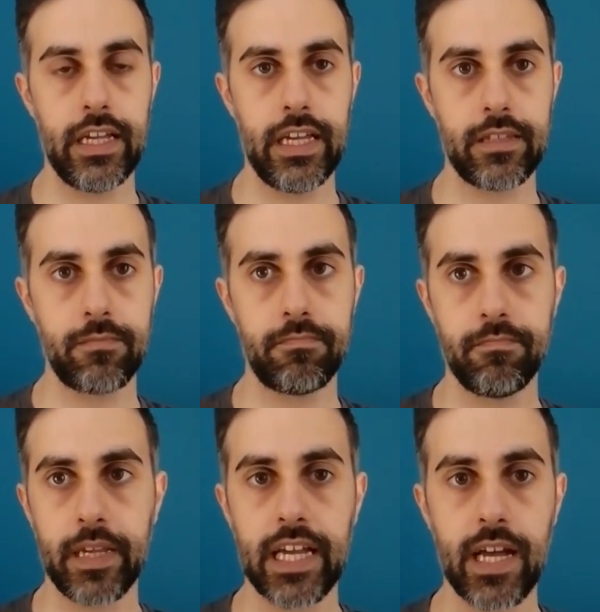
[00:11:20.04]
it
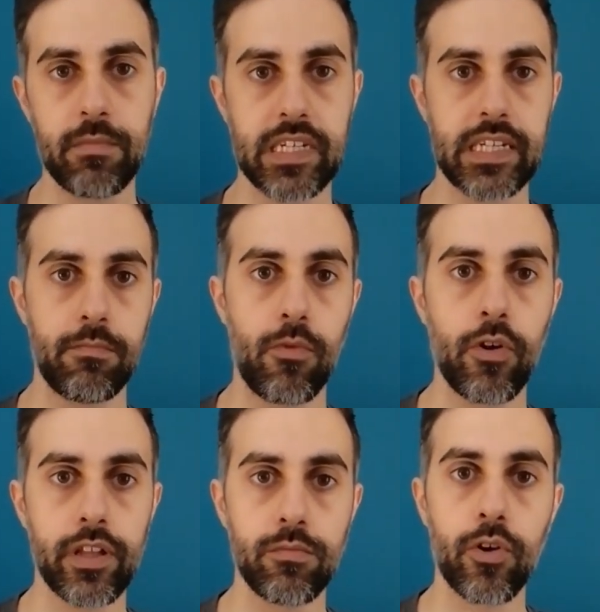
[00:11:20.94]
becomes
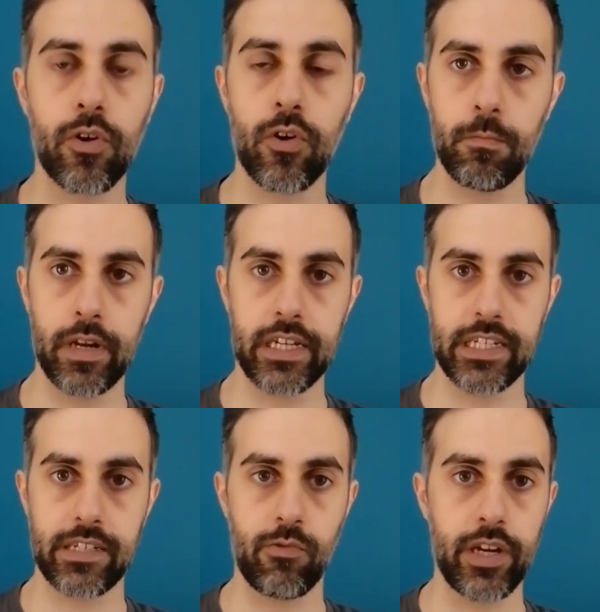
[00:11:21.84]
more and more
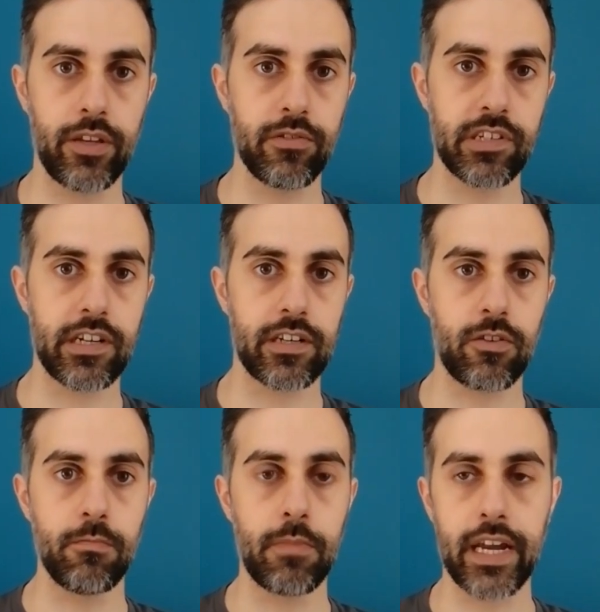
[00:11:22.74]
complex when you start
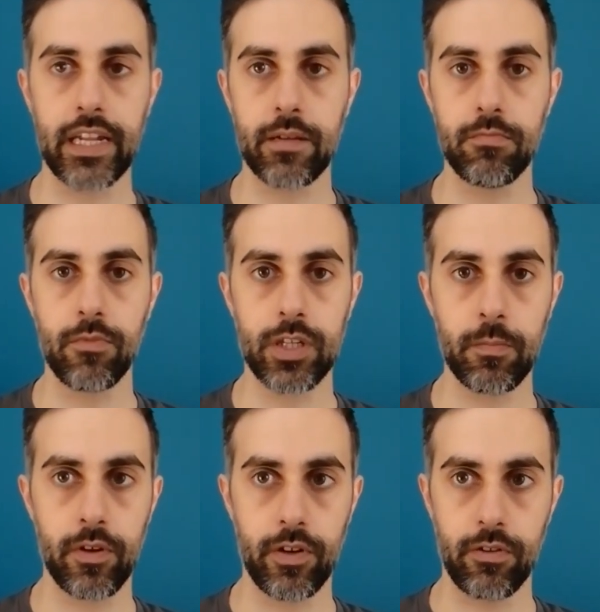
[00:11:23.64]
combining
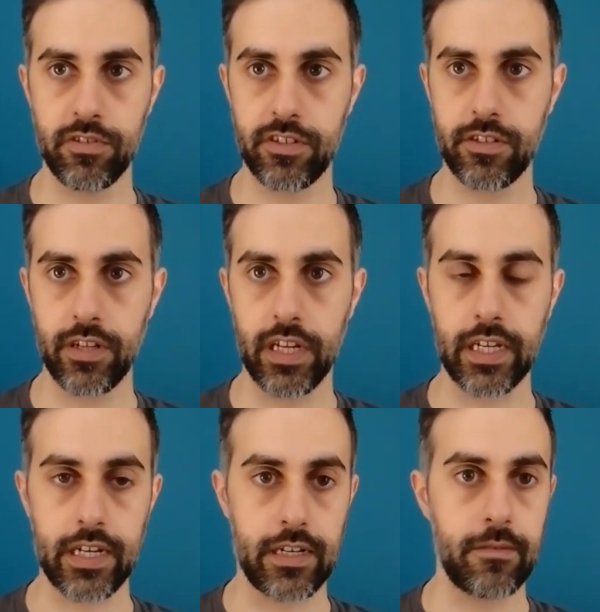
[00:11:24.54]
multiple nodes in the
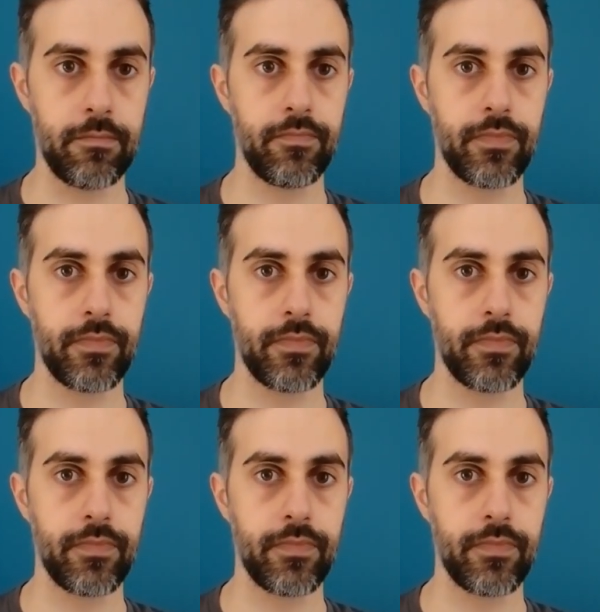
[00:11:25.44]
car.